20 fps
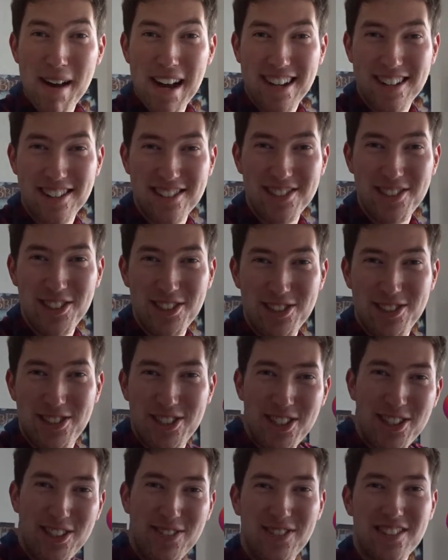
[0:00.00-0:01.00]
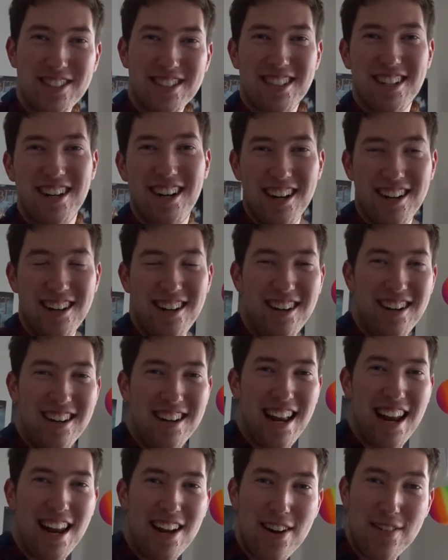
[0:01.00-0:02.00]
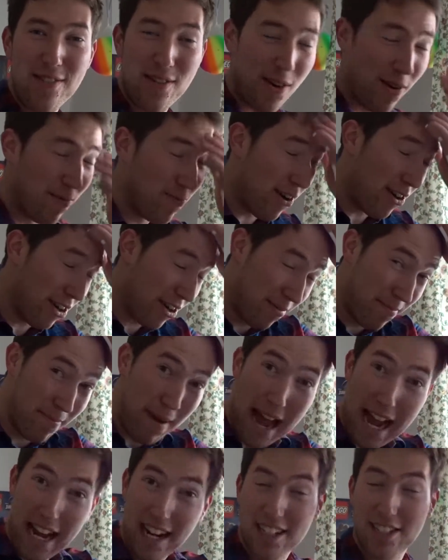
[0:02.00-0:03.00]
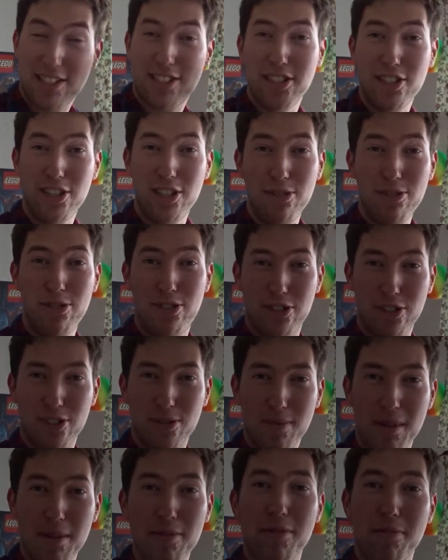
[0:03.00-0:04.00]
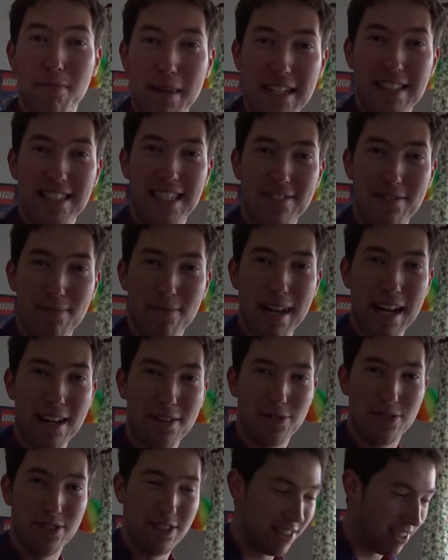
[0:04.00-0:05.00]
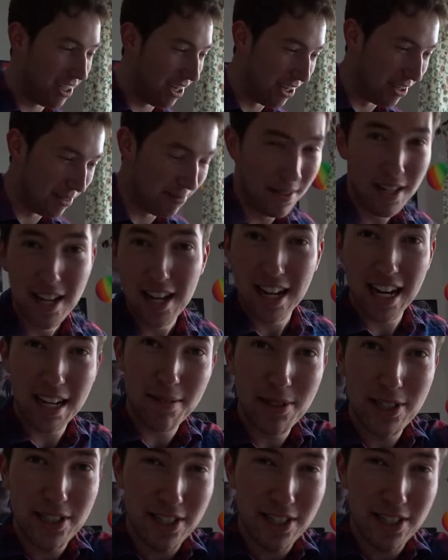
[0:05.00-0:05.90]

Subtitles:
back on YouTube? What's going on? Hello everyone, welcome back to YouTube and with me, Stephen Blackwood. Let me